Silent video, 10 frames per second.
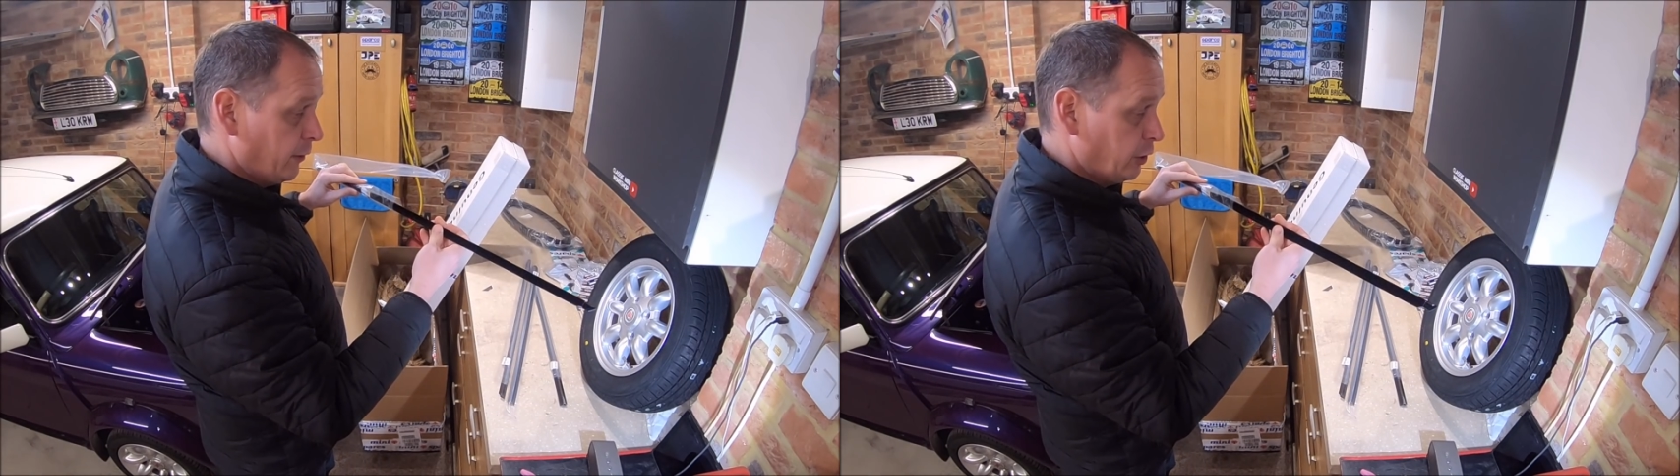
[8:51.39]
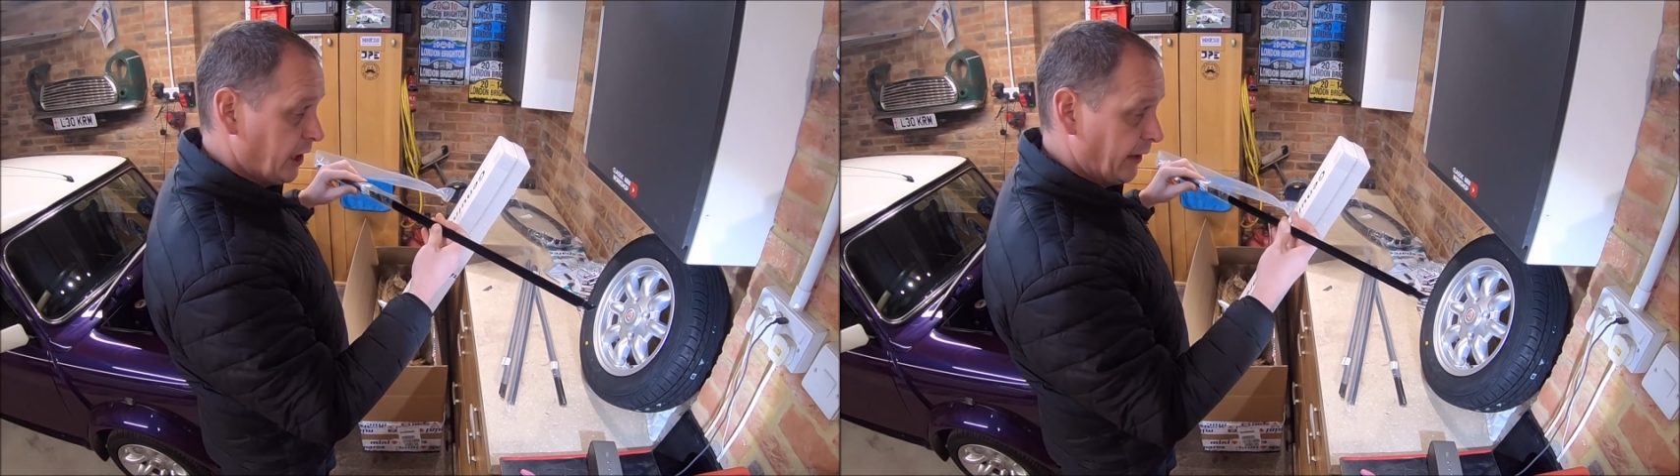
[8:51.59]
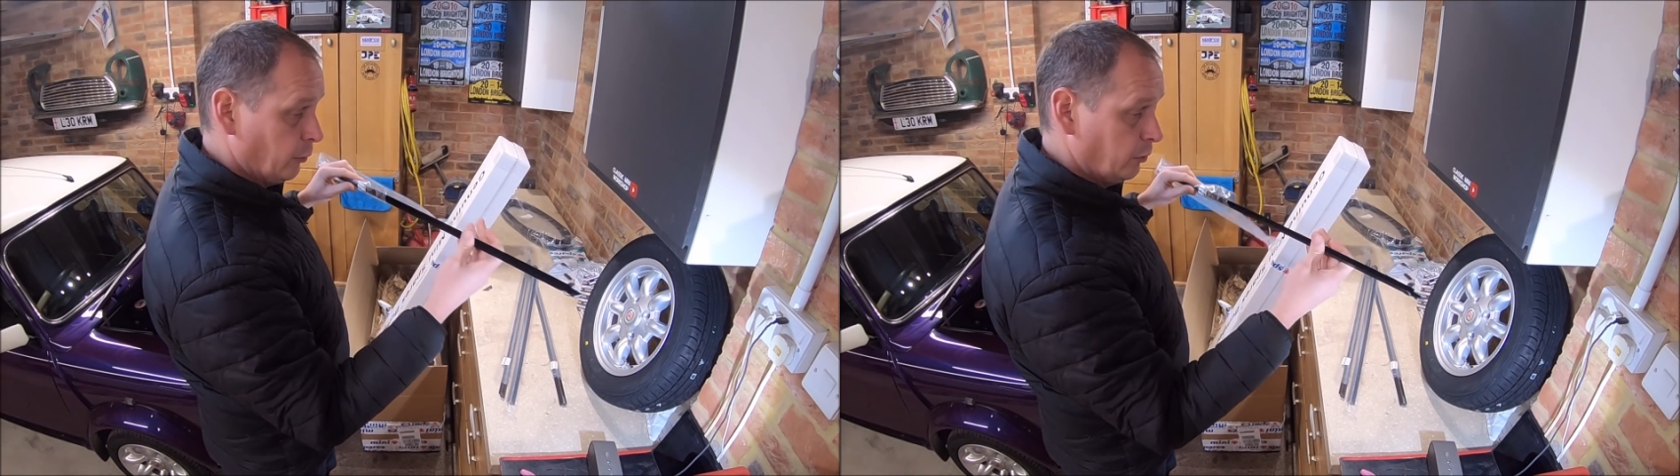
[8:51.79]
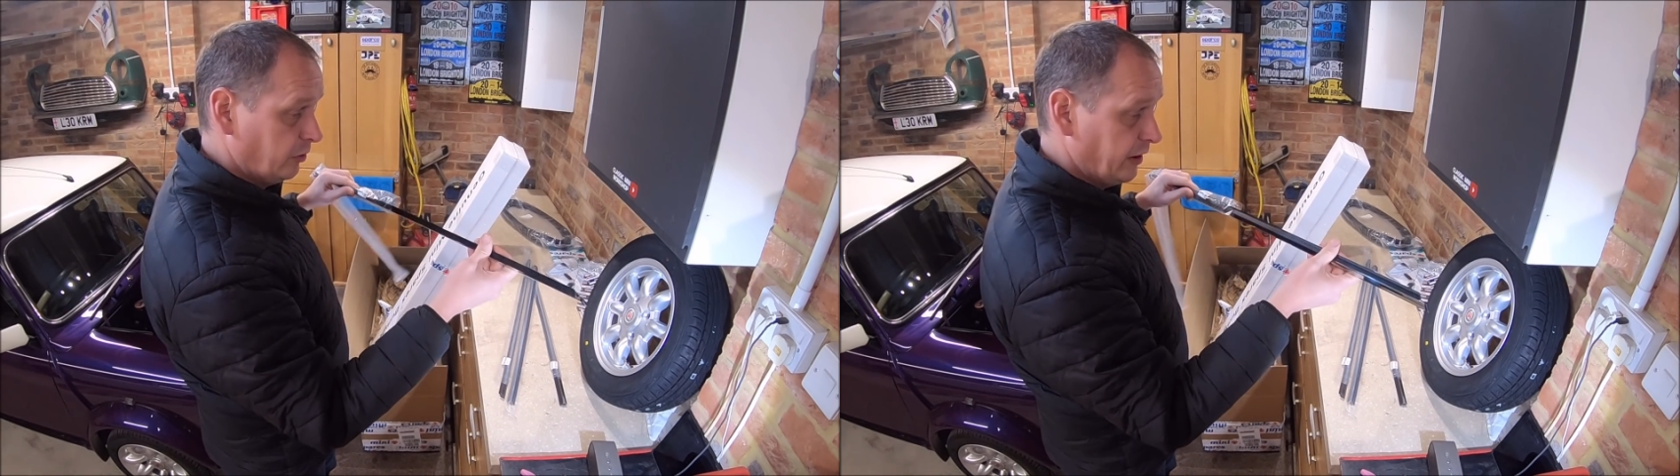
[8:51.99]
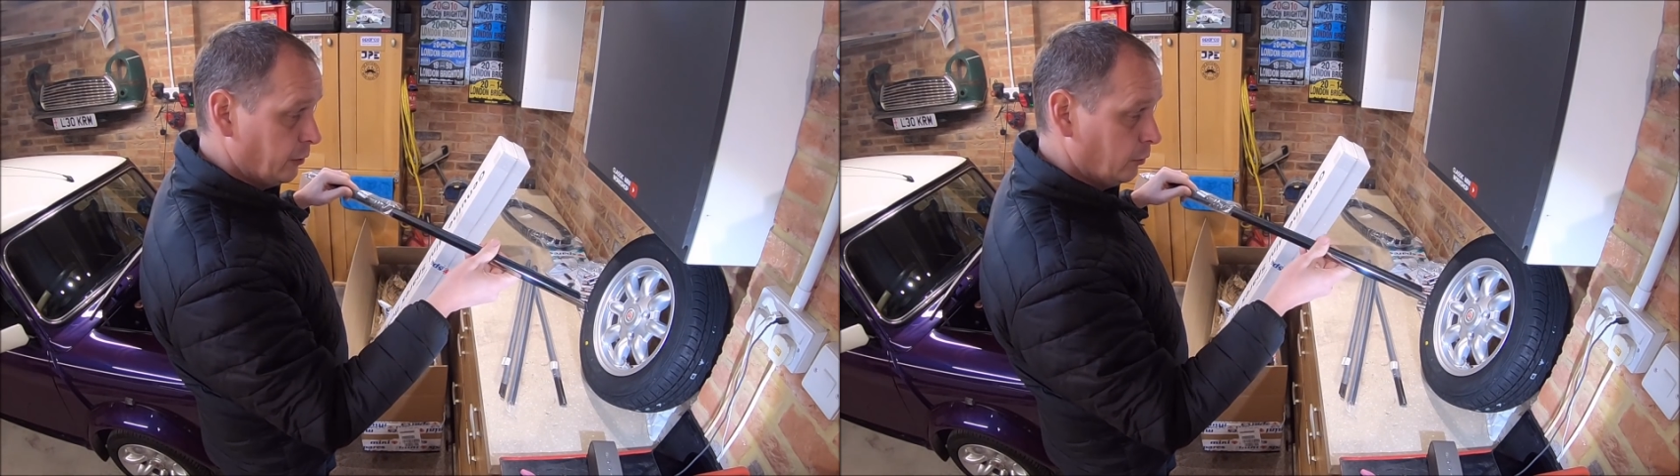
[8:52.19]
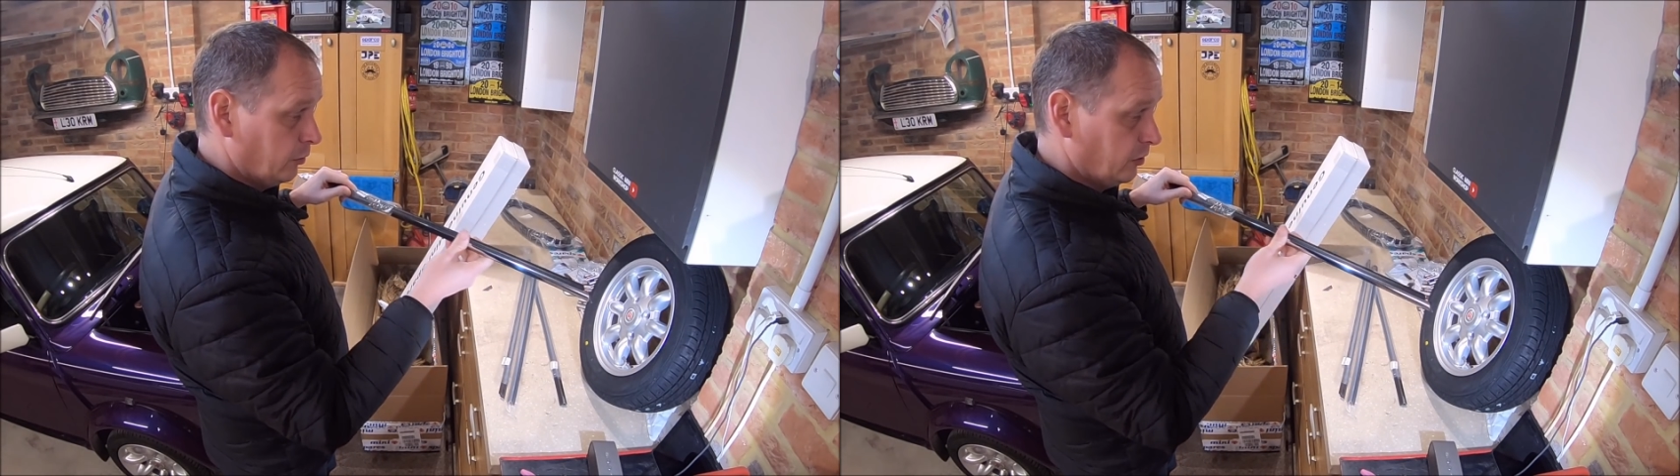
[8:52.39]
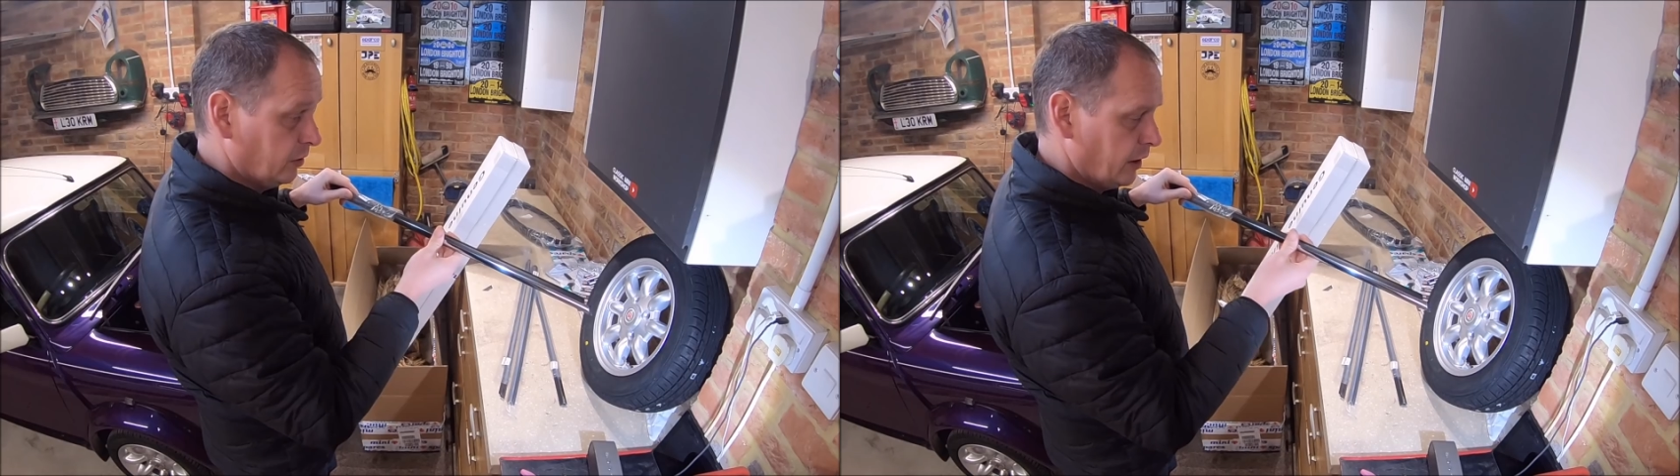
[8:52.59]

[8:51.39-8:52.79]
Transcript: channel seals.